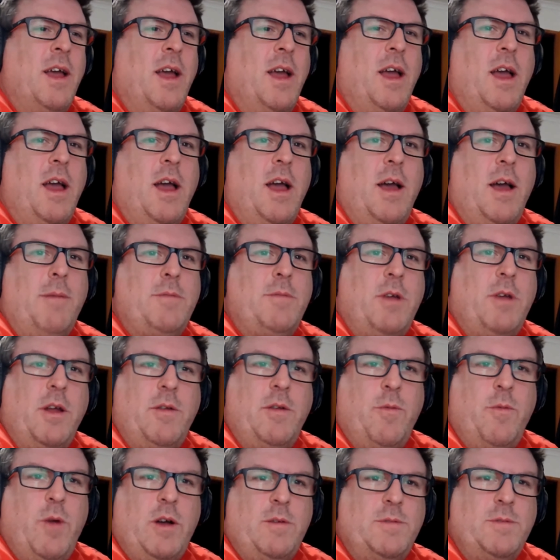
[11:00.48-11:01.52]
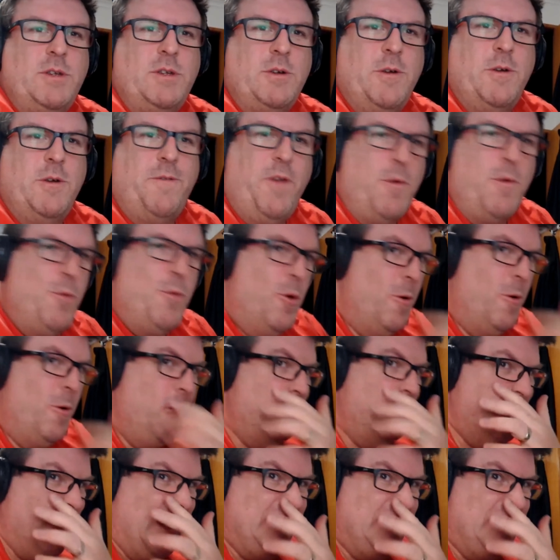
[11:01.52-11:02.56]
Um, good. Welcome to a few more
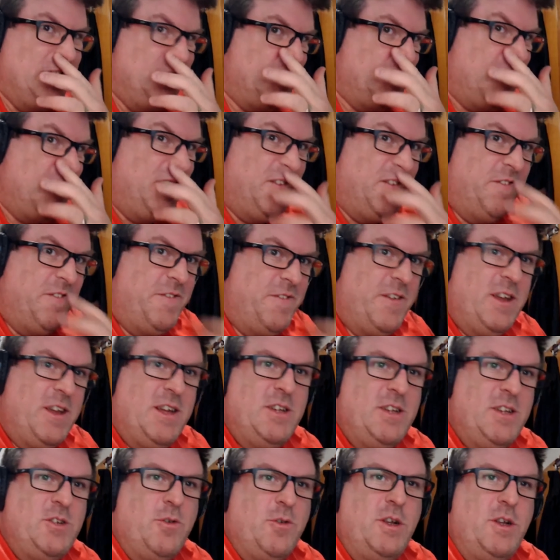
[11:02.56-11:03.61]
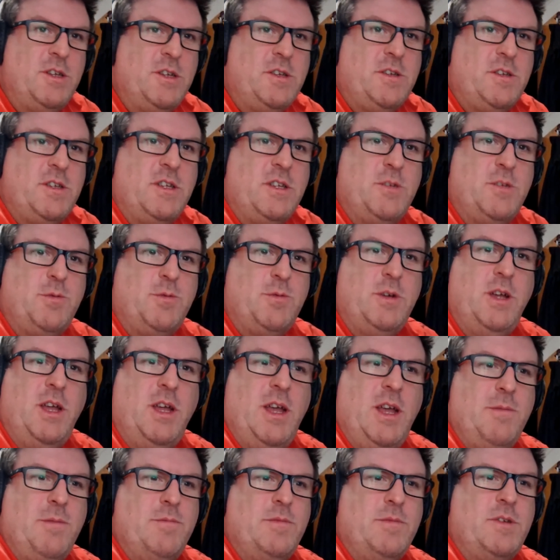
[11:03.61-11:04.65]
faces that have uh, joined us since we
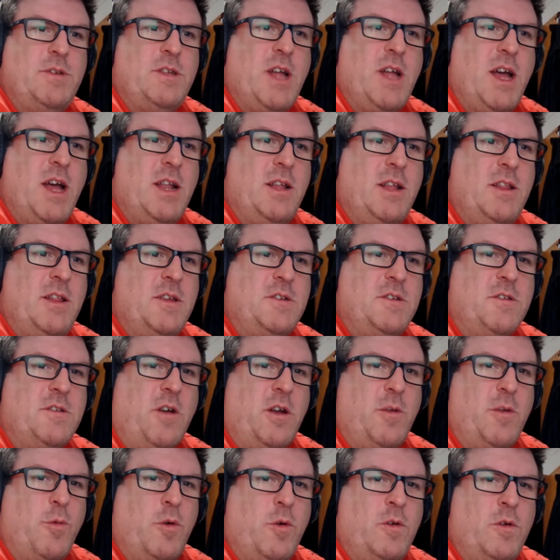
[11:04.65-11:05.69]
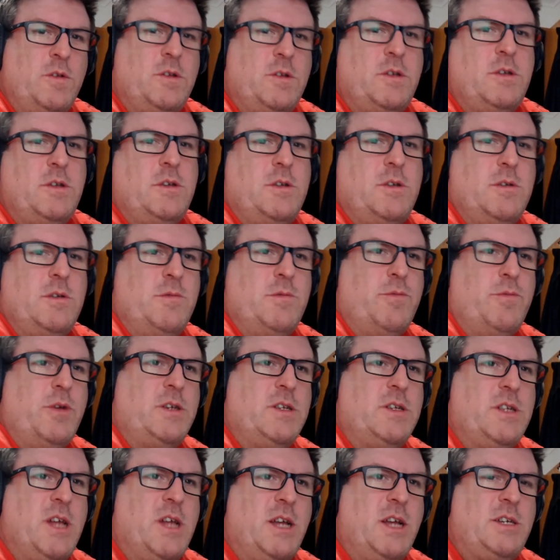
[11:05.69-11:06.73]
um, started the Site Awards
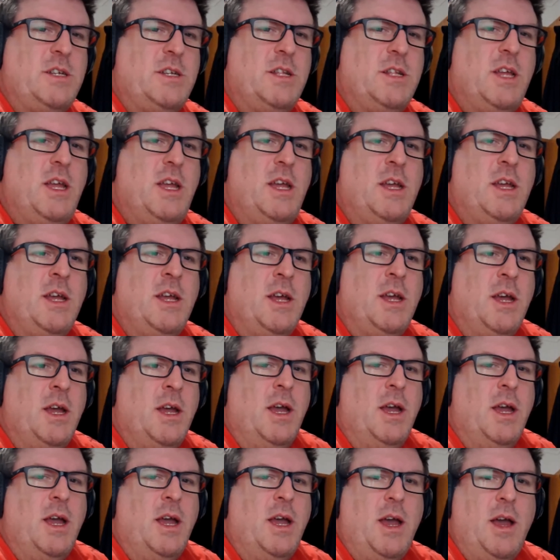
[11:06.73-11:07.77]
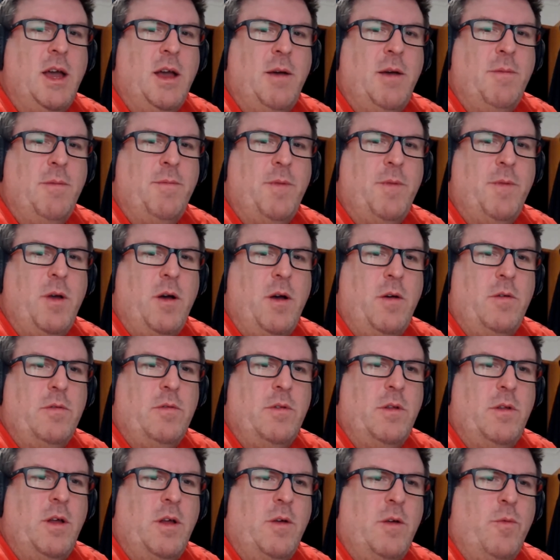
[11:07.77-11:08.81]
presentation there. Um, I'll,
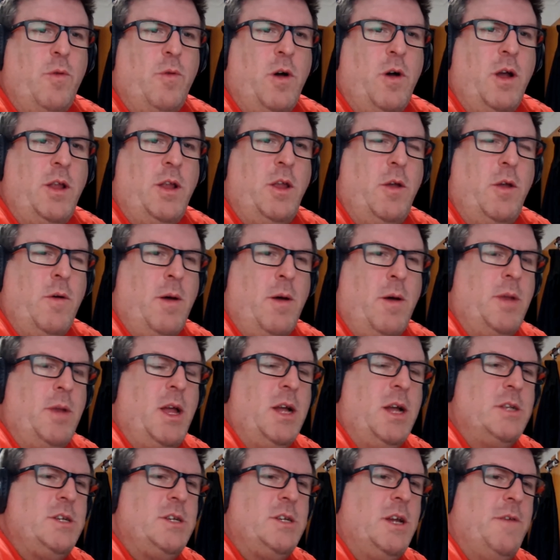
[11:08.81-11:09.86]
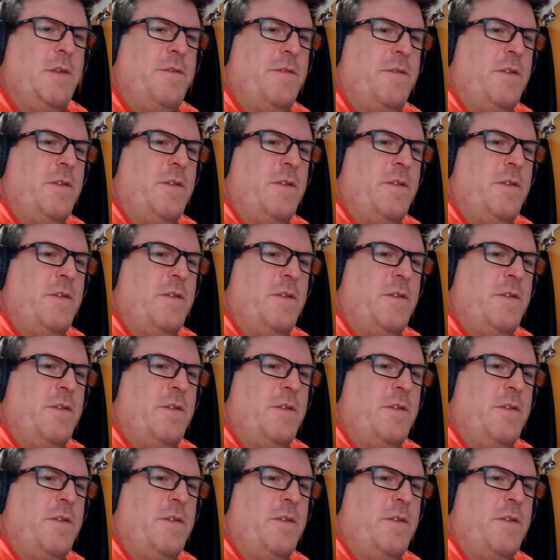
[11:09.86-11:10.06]
I'll, wind you up now, Jeff.